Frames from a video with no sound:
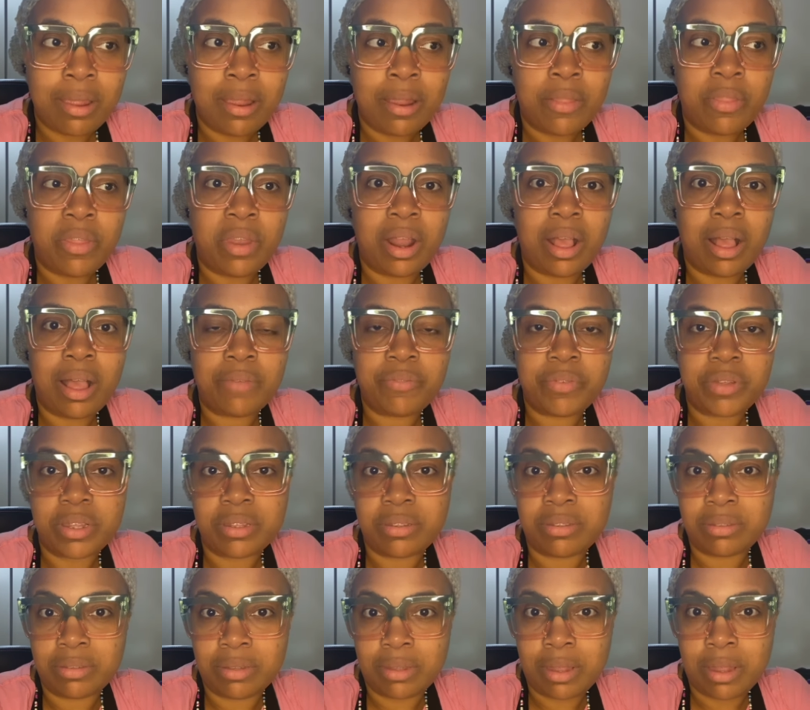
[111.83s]
then
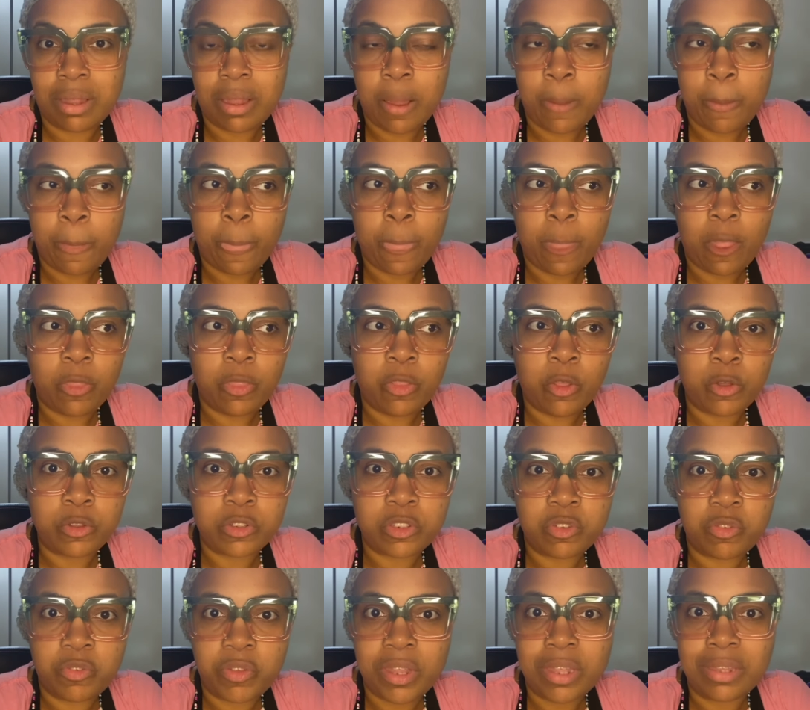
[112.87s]
obviously those
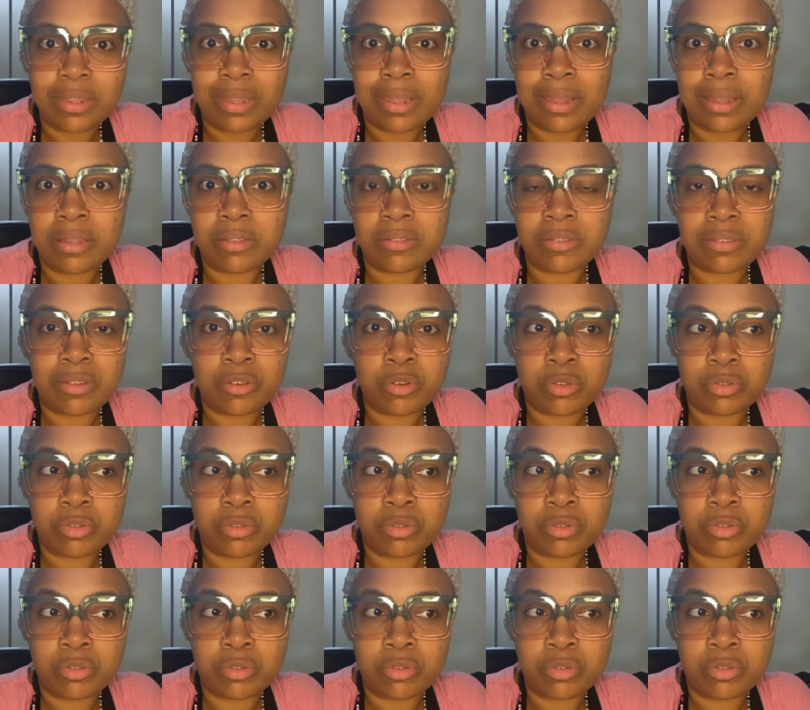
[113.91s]
feelings,